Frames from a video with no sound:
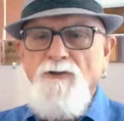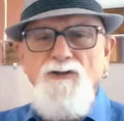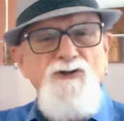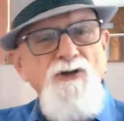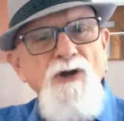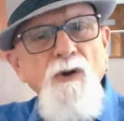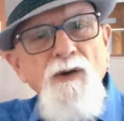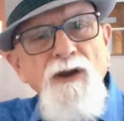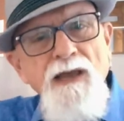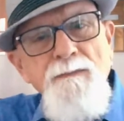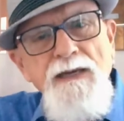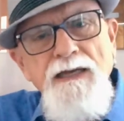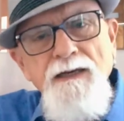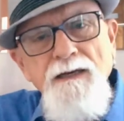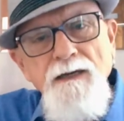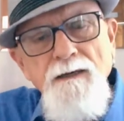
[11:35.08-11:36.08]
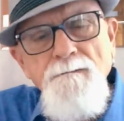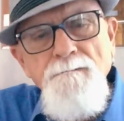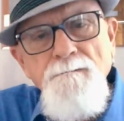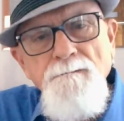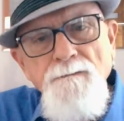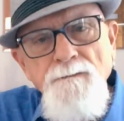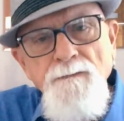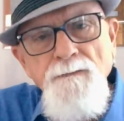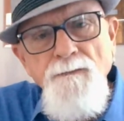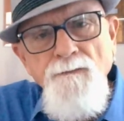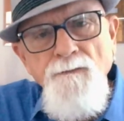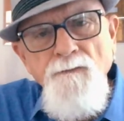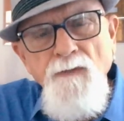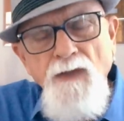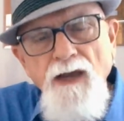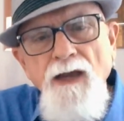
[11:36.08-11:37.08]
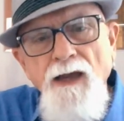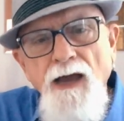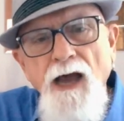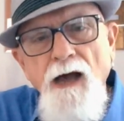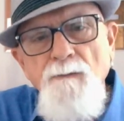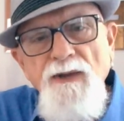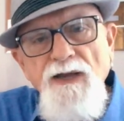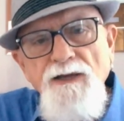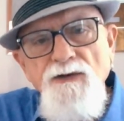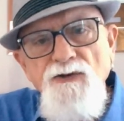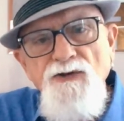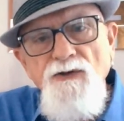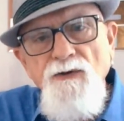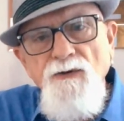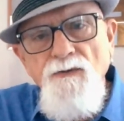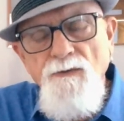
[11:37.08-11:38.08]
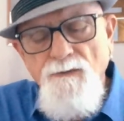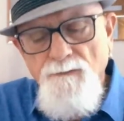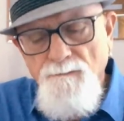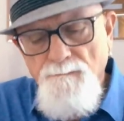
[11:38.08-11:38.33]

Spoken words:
Do you know what I mean? I'll bet you do.